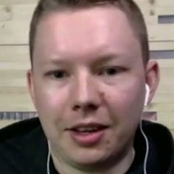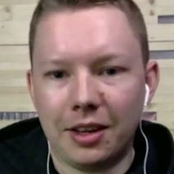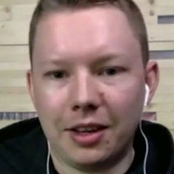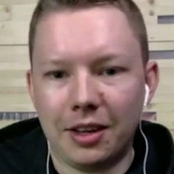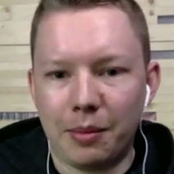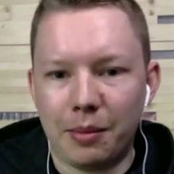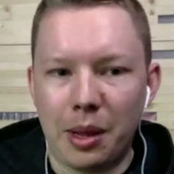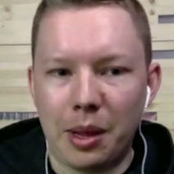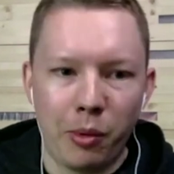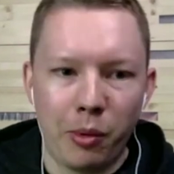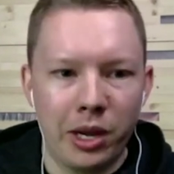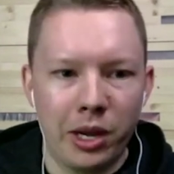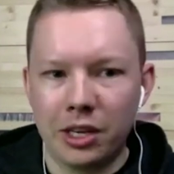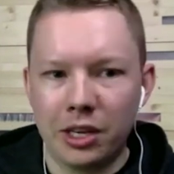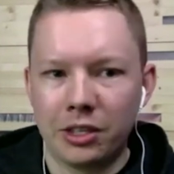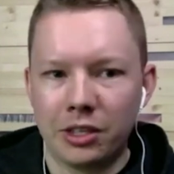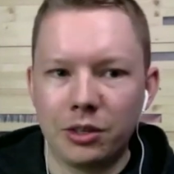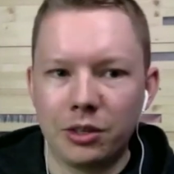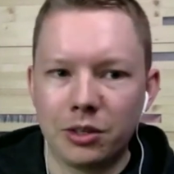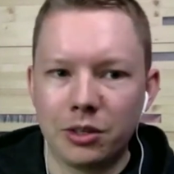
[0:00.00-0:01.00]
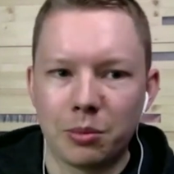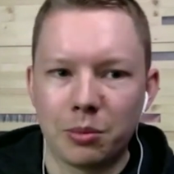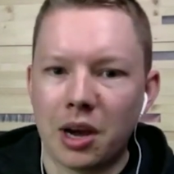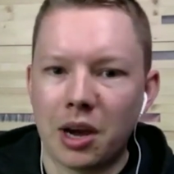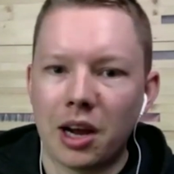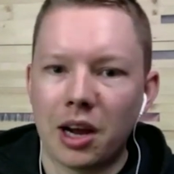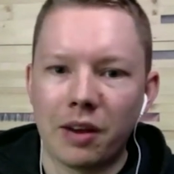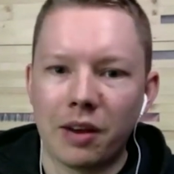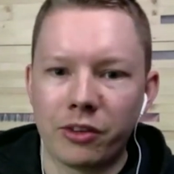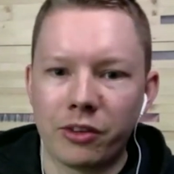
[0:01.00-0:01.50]
Maybe we could do some kind
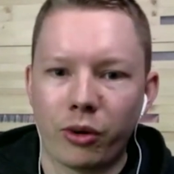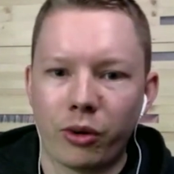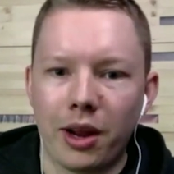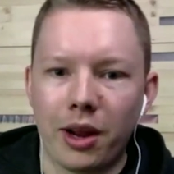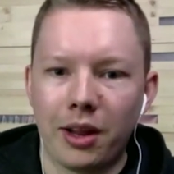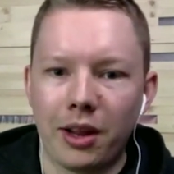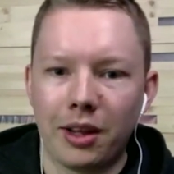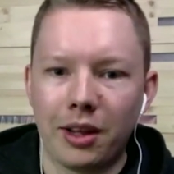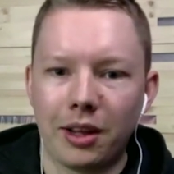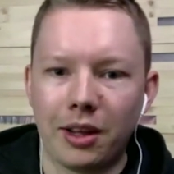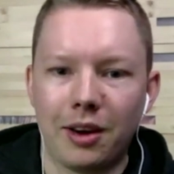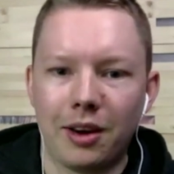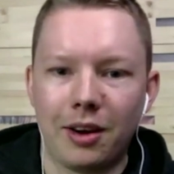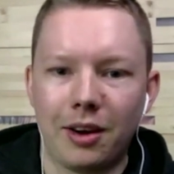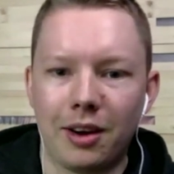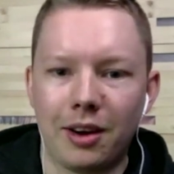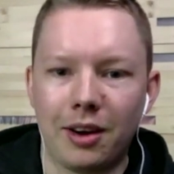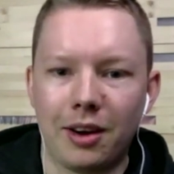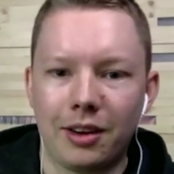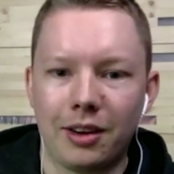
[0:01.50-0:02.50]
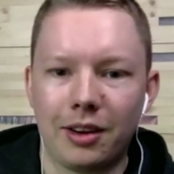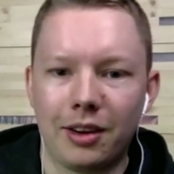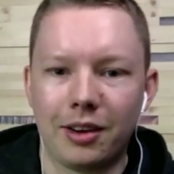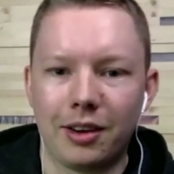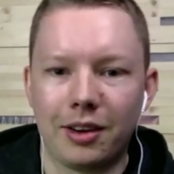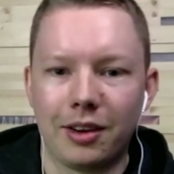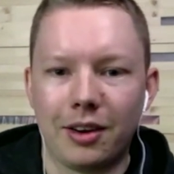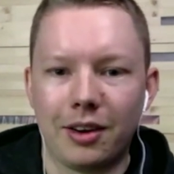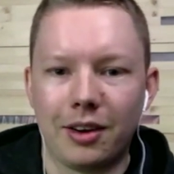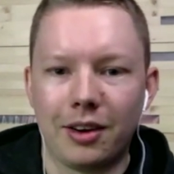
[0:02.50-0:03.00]
of a training on
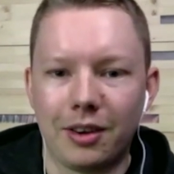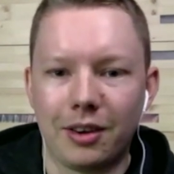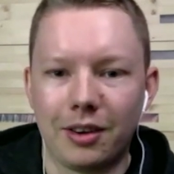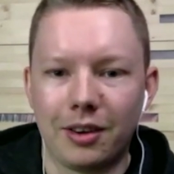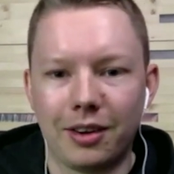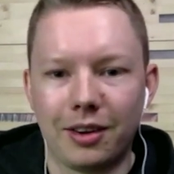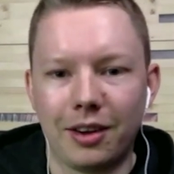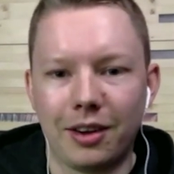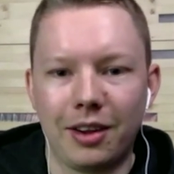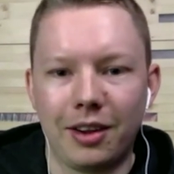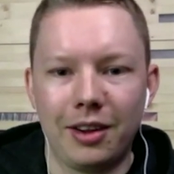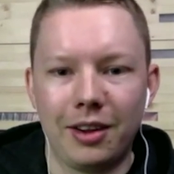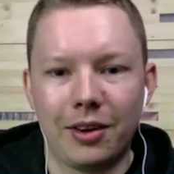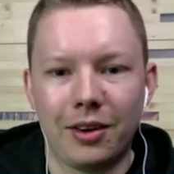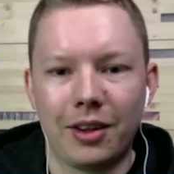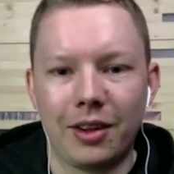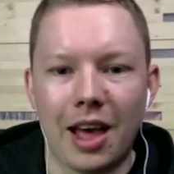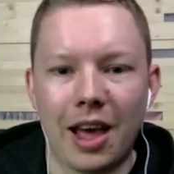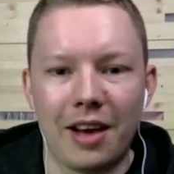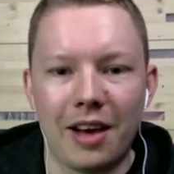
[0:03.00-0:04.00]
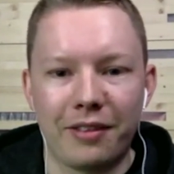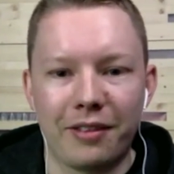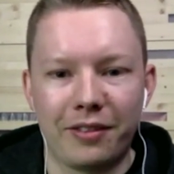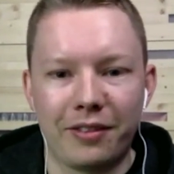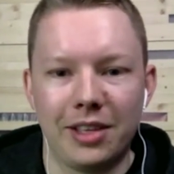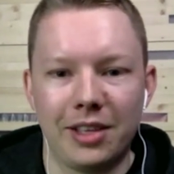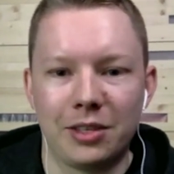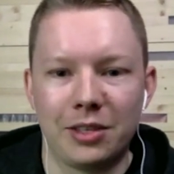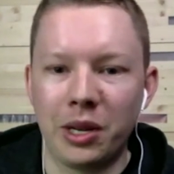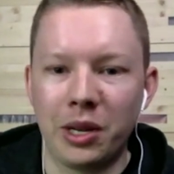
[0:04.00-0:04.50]
on you know on that
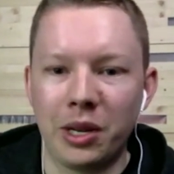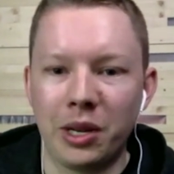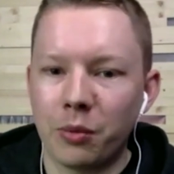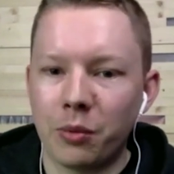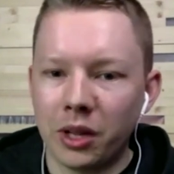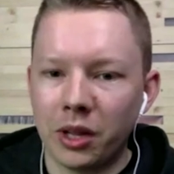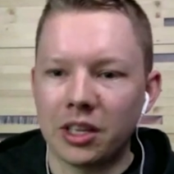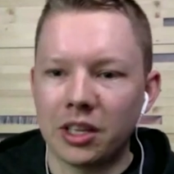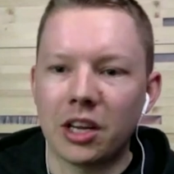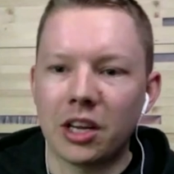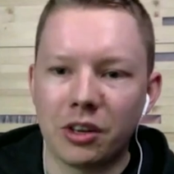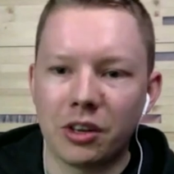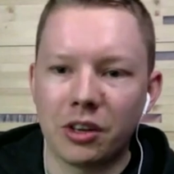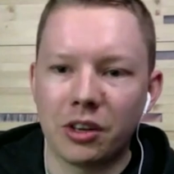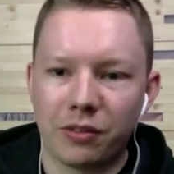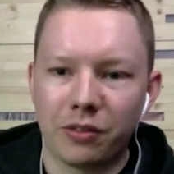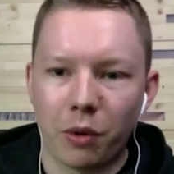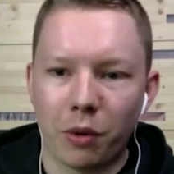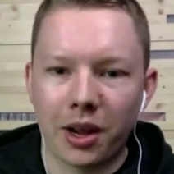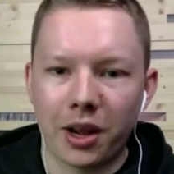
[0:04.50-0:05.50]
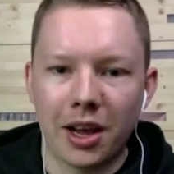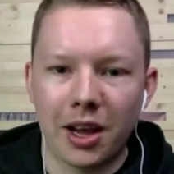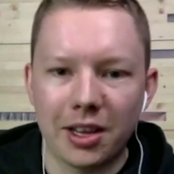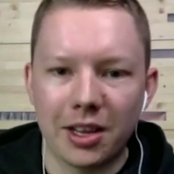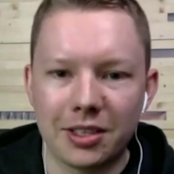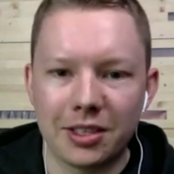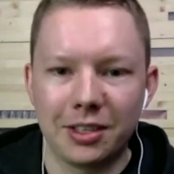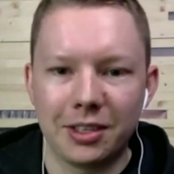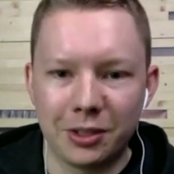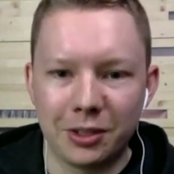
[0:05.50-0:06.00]
phase. We didn't really touch that on
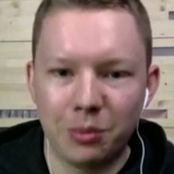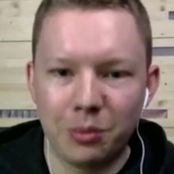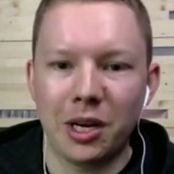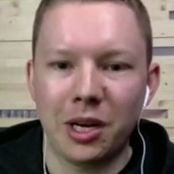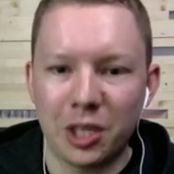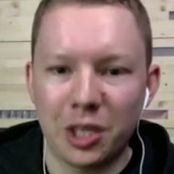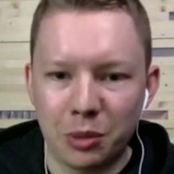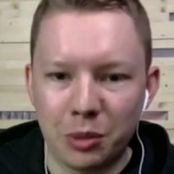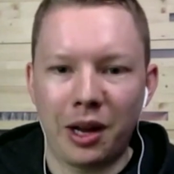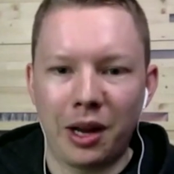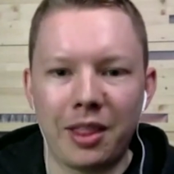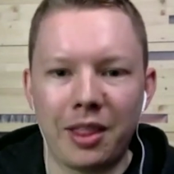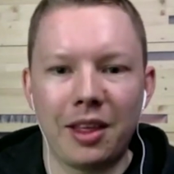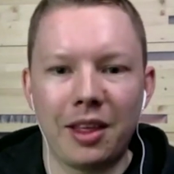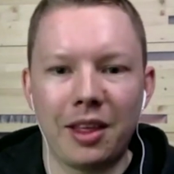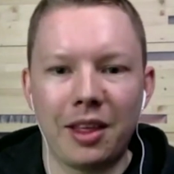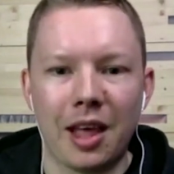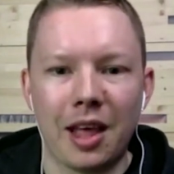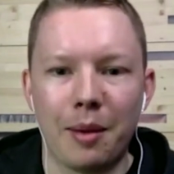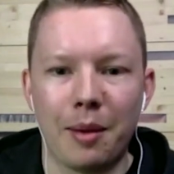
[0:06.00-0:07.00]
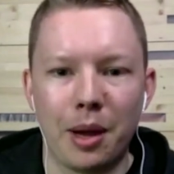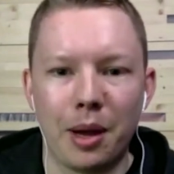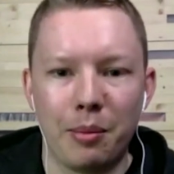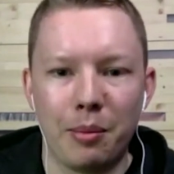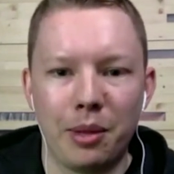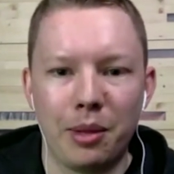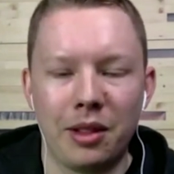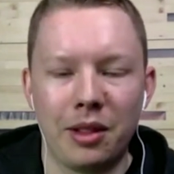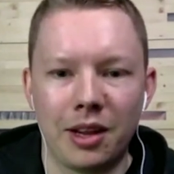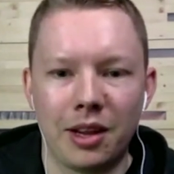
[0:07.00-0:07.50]
forecasting too. too. much, but I think that might be
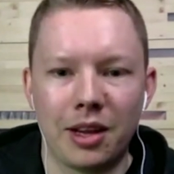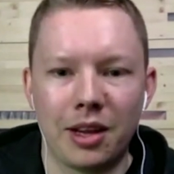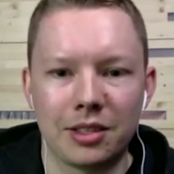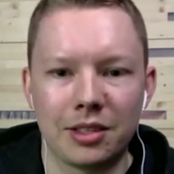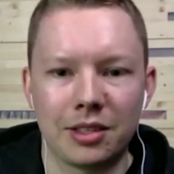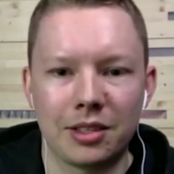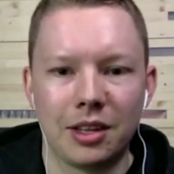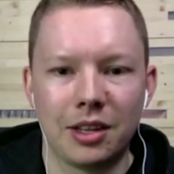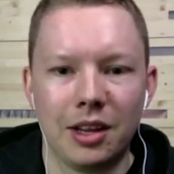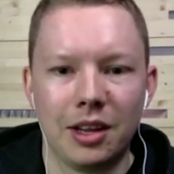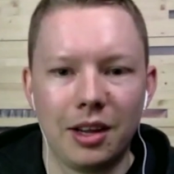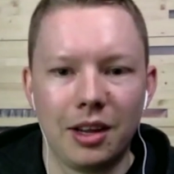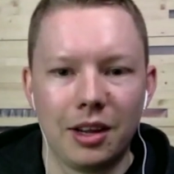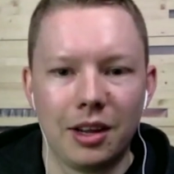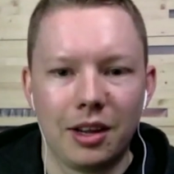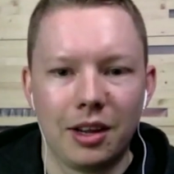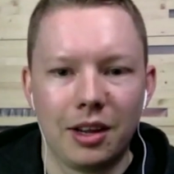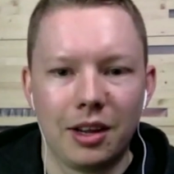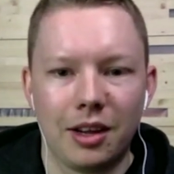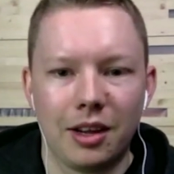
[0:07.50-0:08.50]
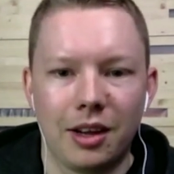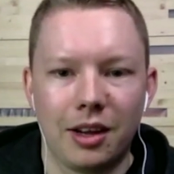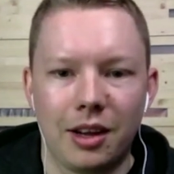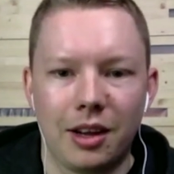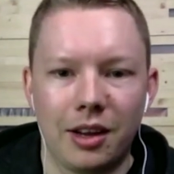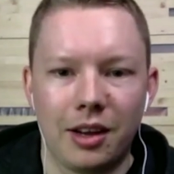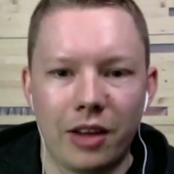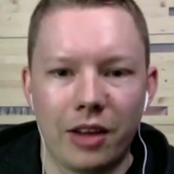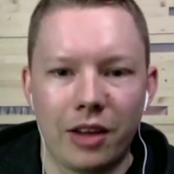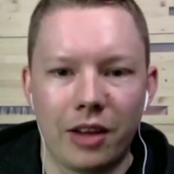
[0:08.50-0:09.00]
the next uh, a
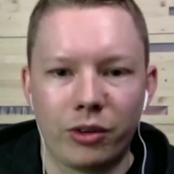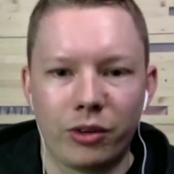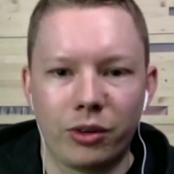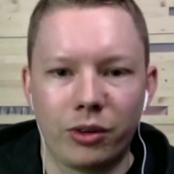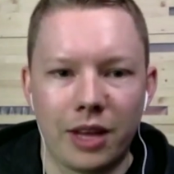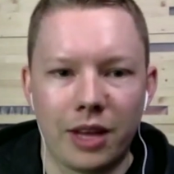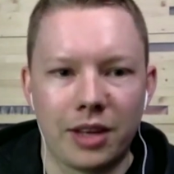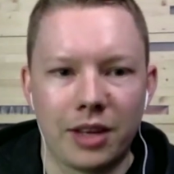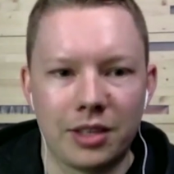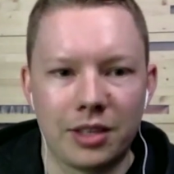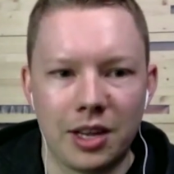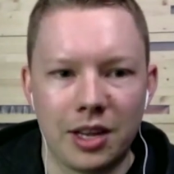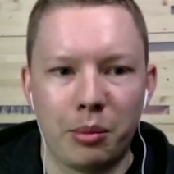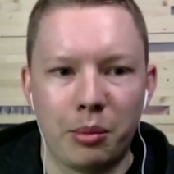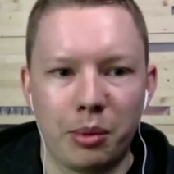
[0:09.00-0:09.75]
natural next step.